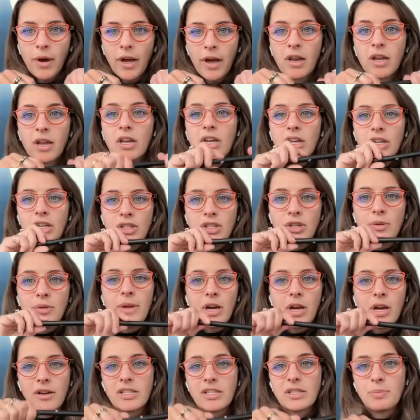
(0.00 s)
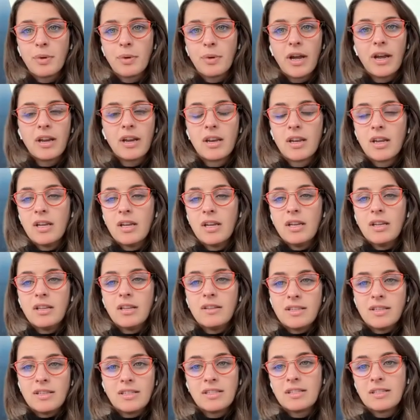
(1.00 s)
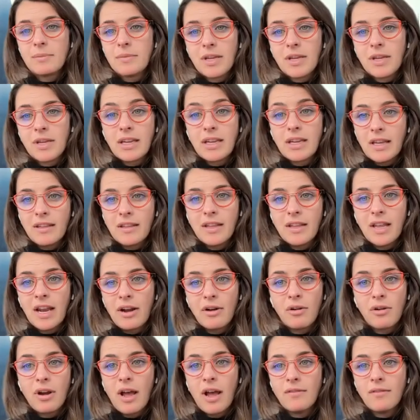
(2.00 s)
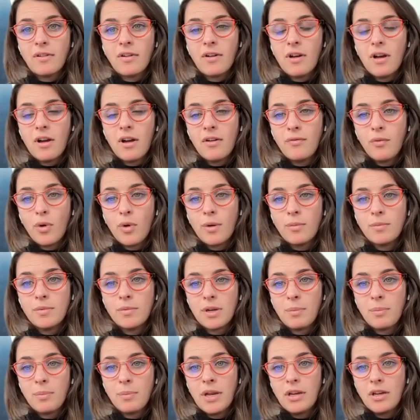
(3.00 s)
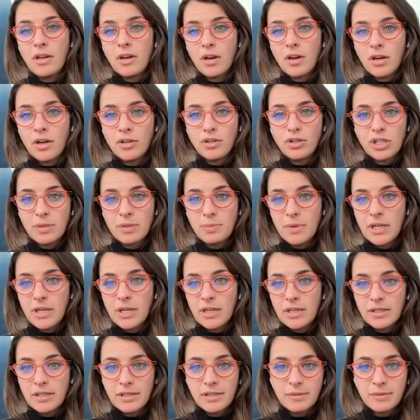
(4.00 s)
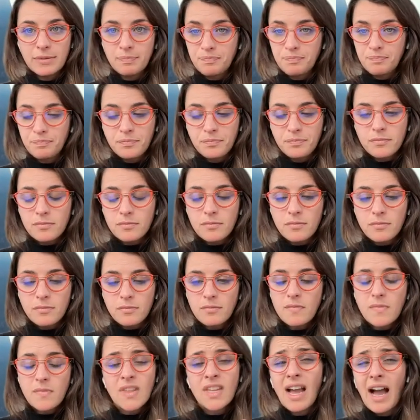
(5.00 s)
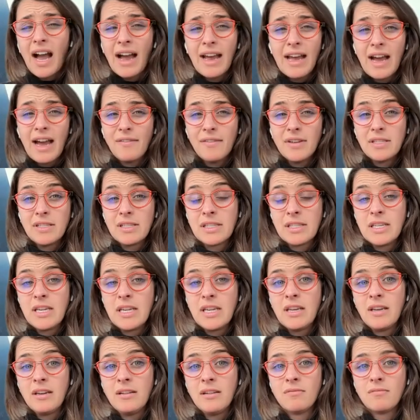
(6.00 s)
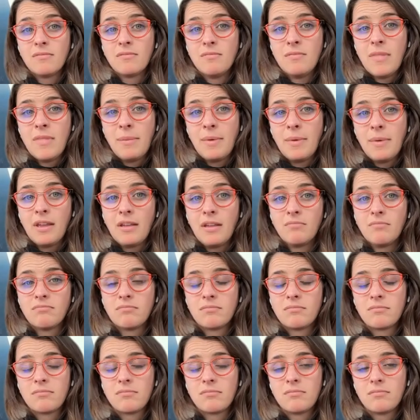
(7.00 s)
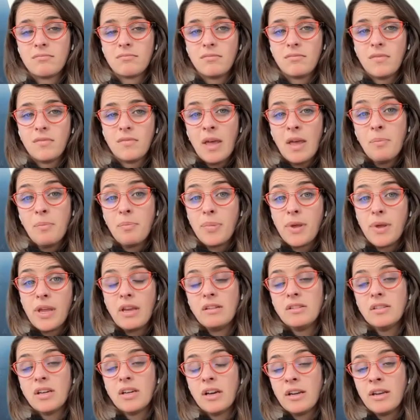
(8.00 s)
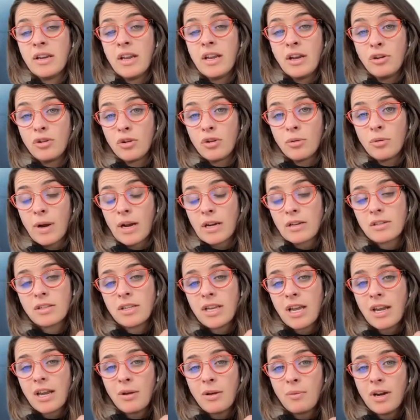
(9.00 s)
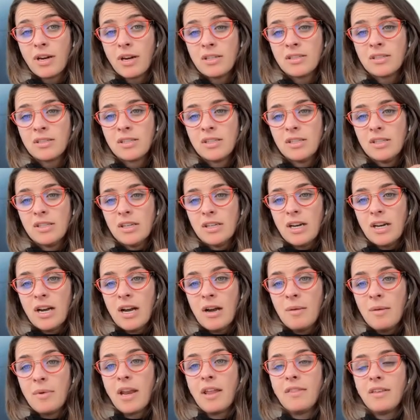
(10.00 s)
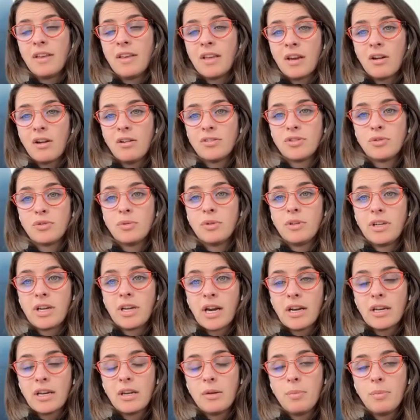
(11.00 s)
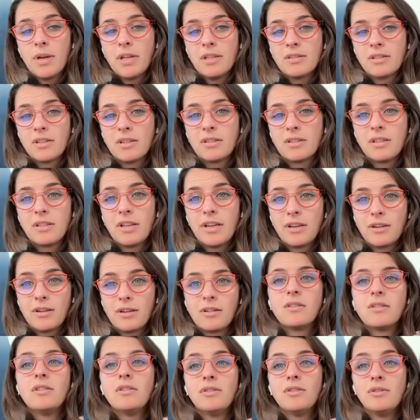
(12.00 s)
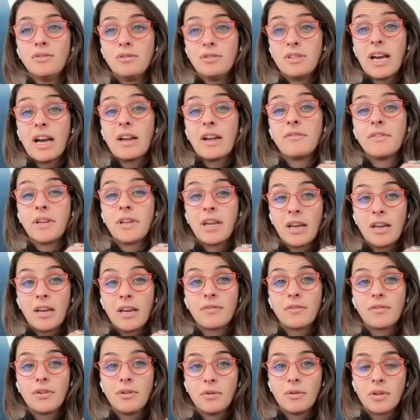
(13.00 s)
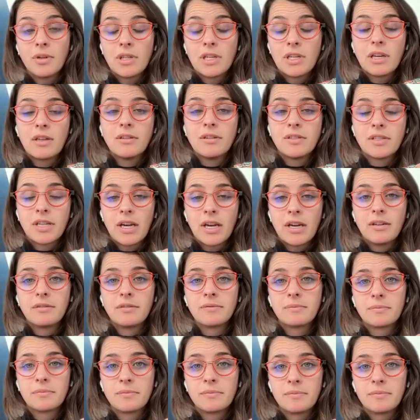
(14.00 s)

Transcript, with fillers: But to be honest, Brett, this is something again that I don't have a, a formed opinion on just because I haven't seen maybe it being done incorrectly anywhere. Um, and I think it also really kind of depends on like who's advocating for you on the other side.